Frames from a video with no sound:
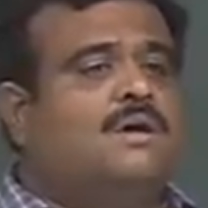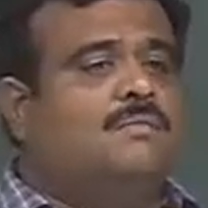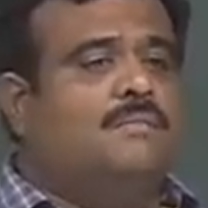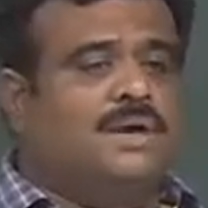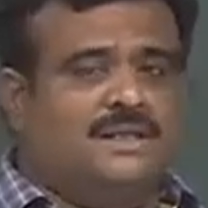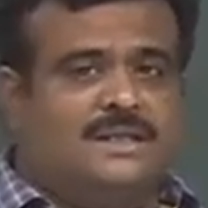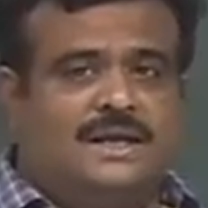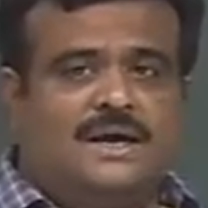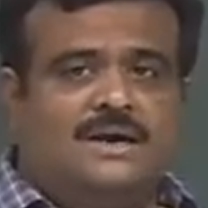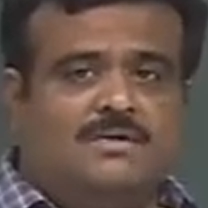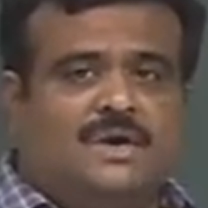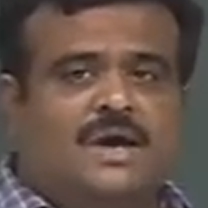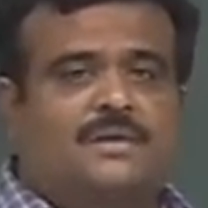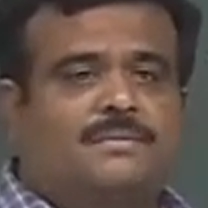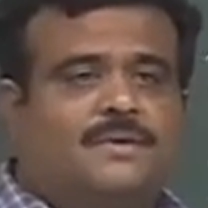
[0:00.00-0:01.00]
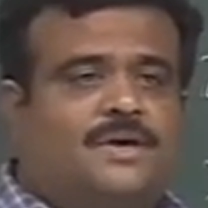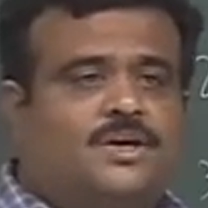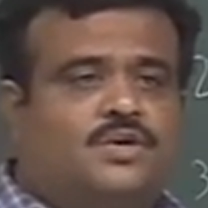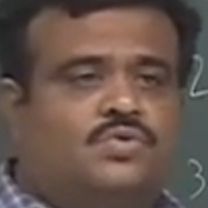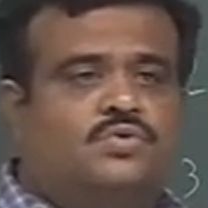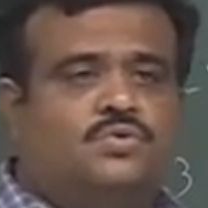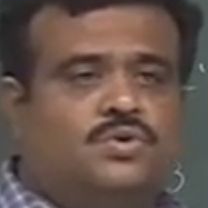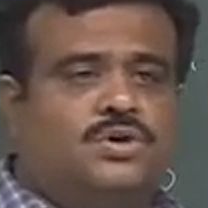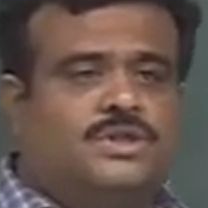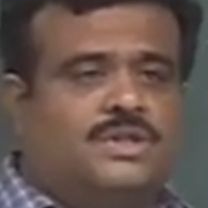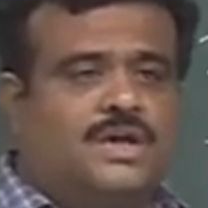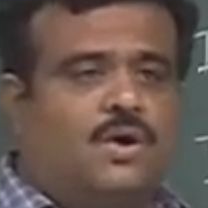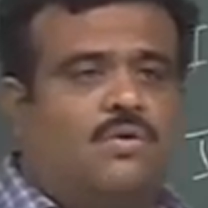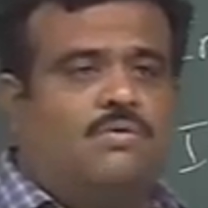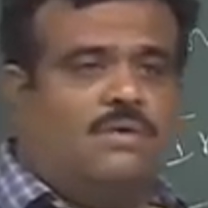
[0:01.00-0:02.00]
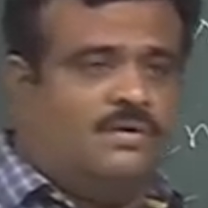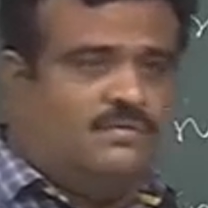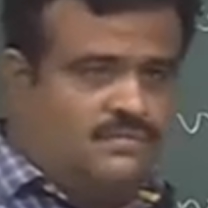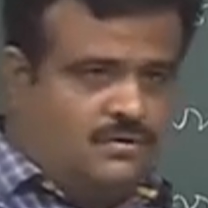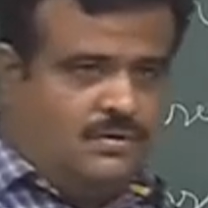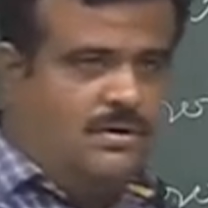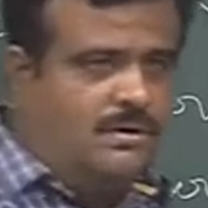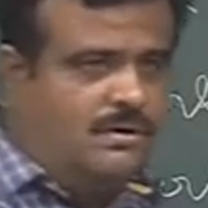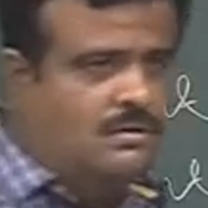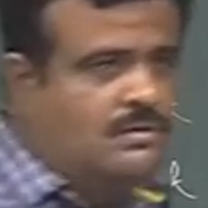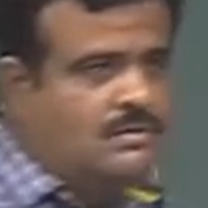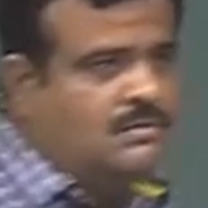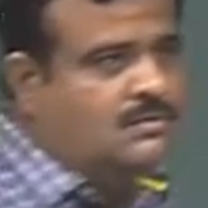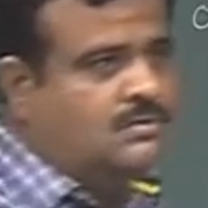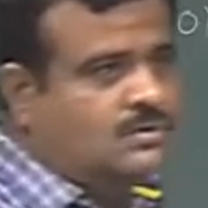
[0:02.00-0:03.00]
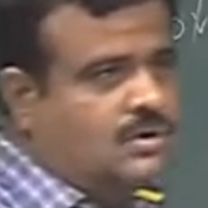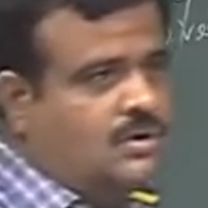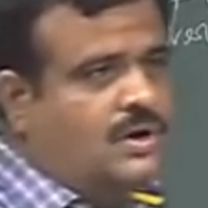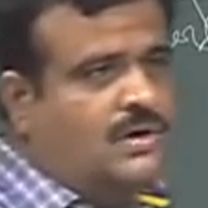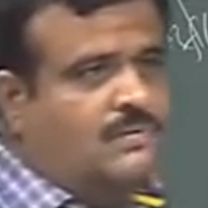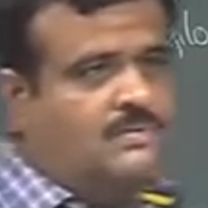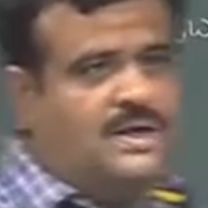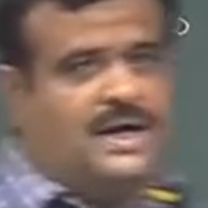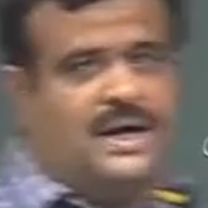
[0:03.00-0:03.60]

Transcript: but there we have a issue with the overflow. So, if the